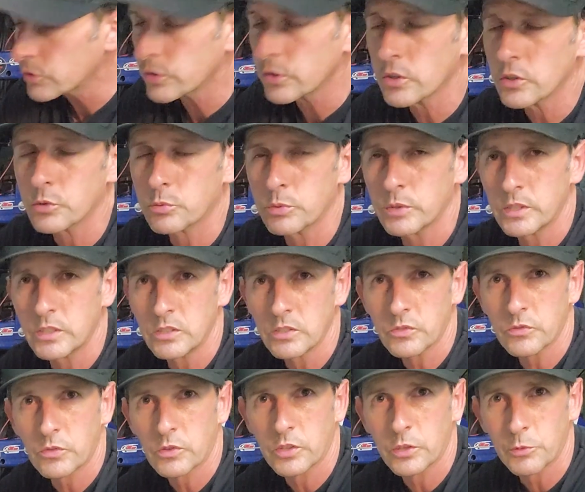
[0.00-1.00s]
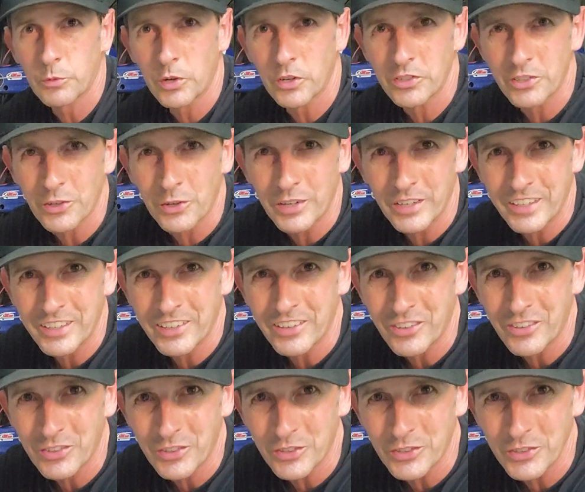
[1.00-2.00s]
those wheels for the Road to Reno
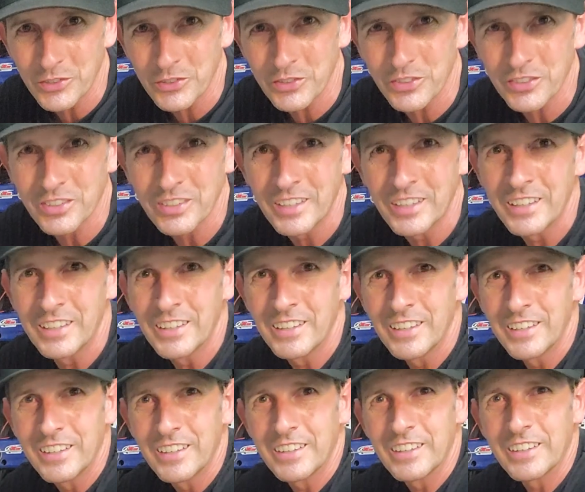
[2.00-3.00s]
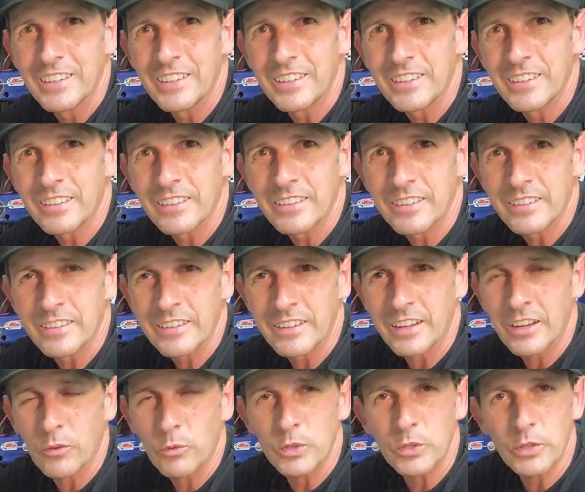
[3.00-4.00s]
cruise.
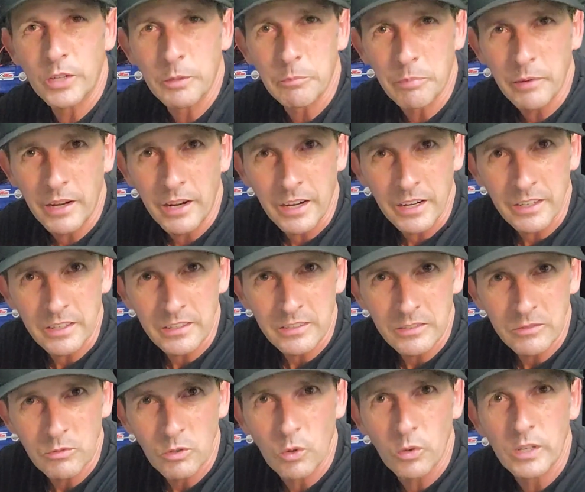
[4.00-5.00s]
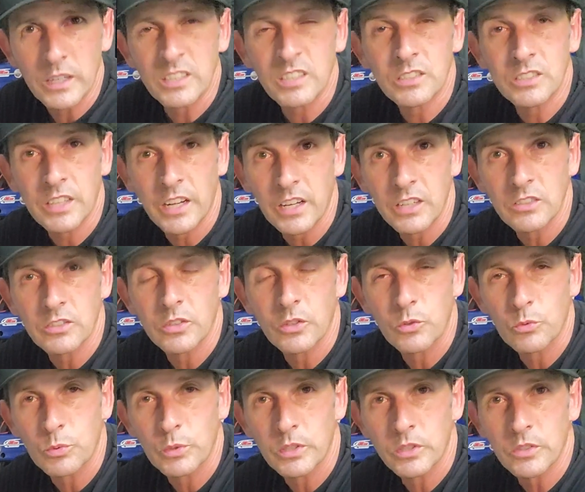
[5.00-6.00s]
And when you get back, we'll exchange
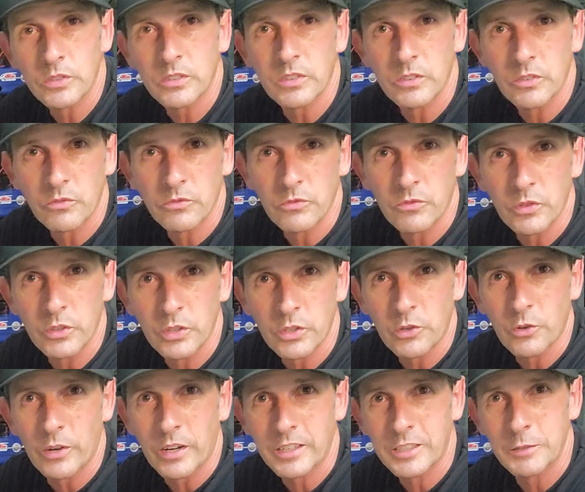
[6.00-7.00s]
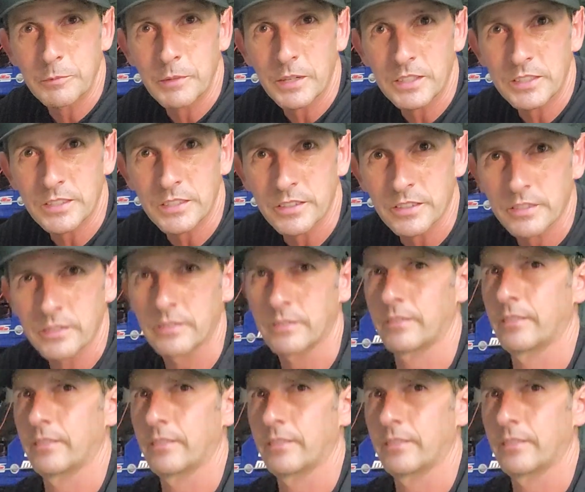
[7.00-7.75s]
those wheels for the correct dimensions.